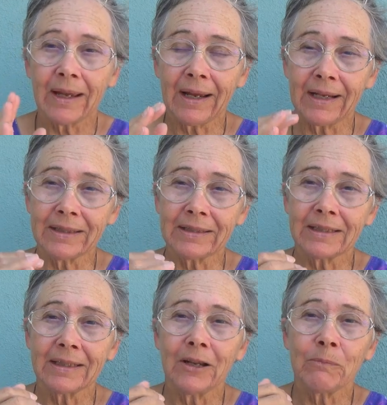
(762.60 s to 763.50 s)
And
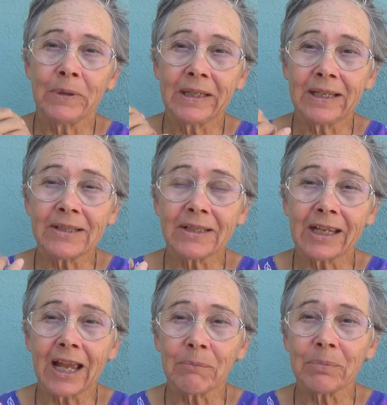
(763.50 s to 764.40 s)
begins a
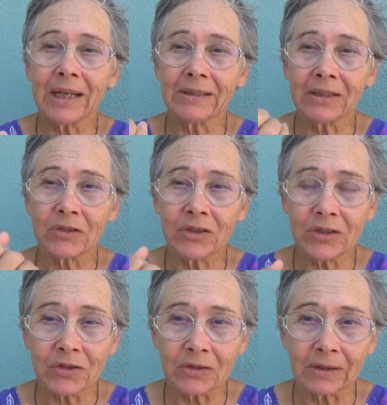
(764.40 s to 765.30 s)
campaign that
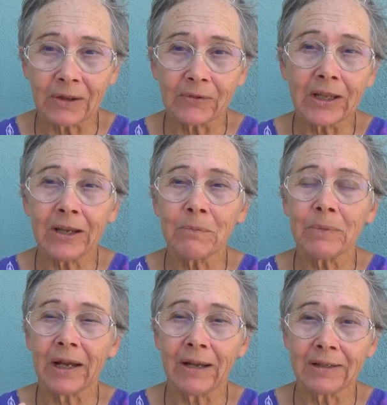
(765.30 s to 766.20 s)
she should love
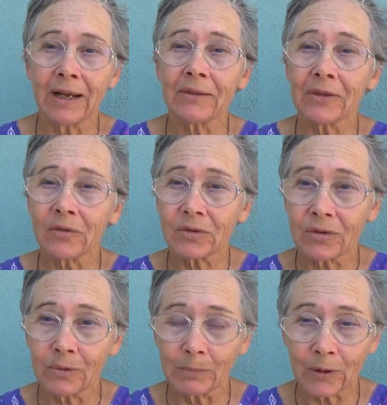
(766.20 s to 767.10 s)
him and not this
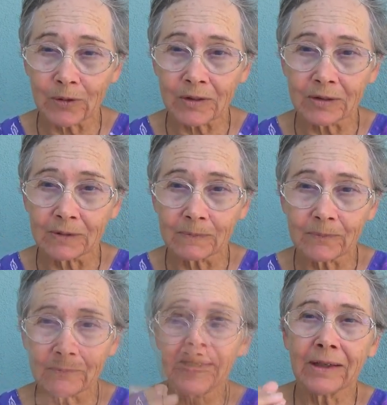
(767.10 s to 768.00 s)
new person.
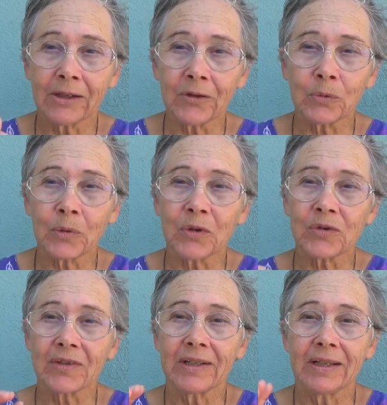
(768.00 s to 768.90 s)
In other
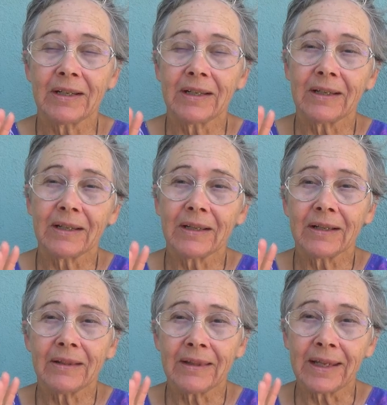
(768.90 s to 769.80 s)
words,
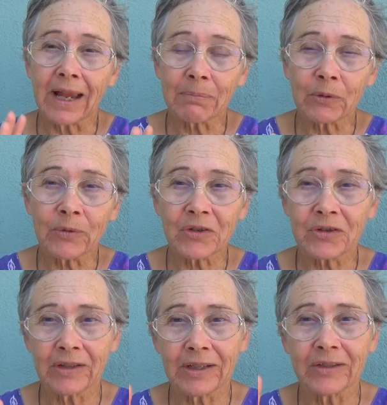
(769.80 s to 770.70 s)
the
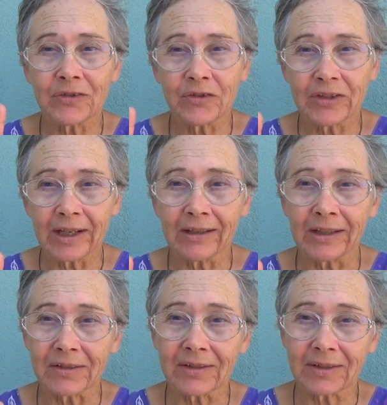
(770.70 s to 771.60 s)
apparition is
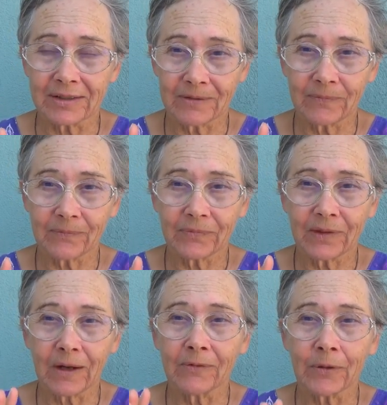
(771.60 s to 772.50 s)
jealous
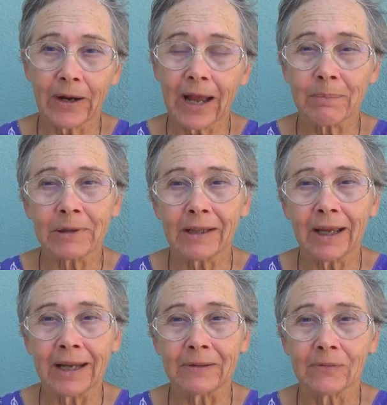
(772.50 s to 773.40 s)
of her happy
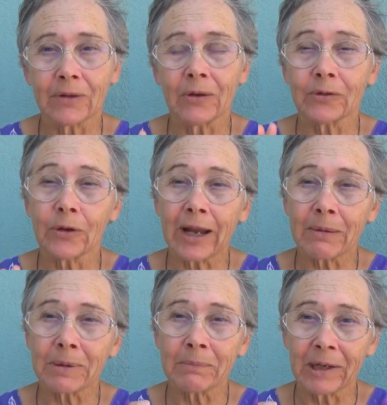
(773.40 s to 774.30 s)
life, of her
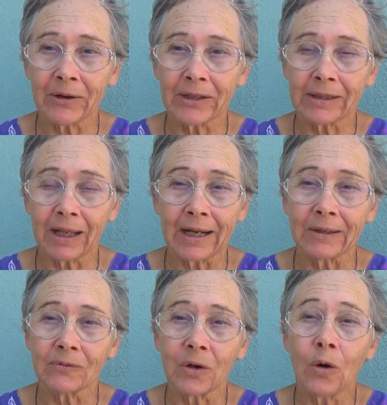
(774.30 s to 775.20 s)
happy married
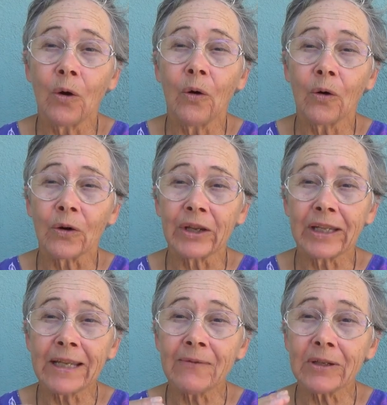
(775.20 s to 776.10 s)
life, or
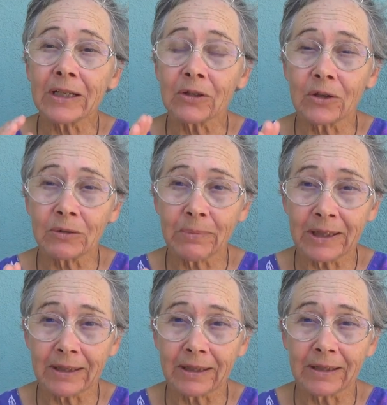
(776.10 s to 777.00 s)
even it could
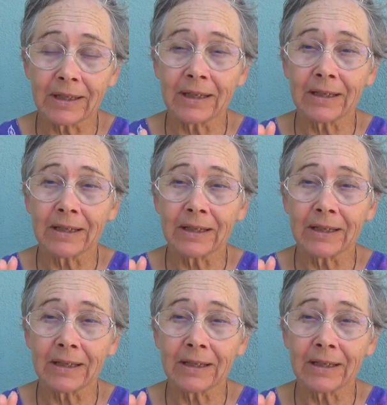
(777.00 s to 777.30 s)
be,